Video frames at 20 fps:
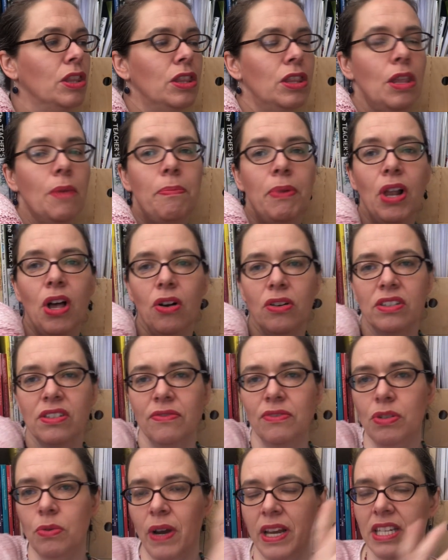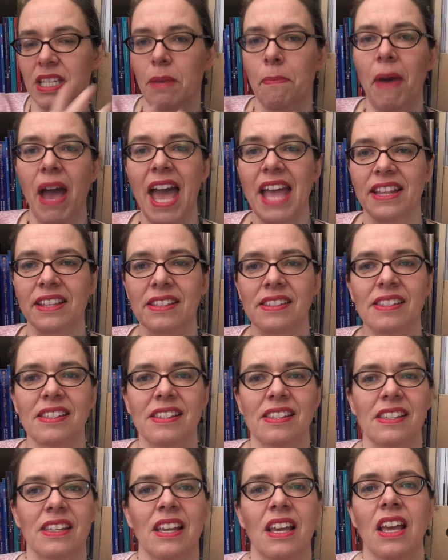the blocks of
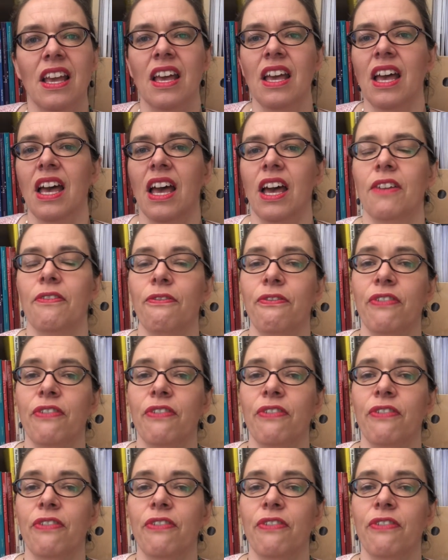20p and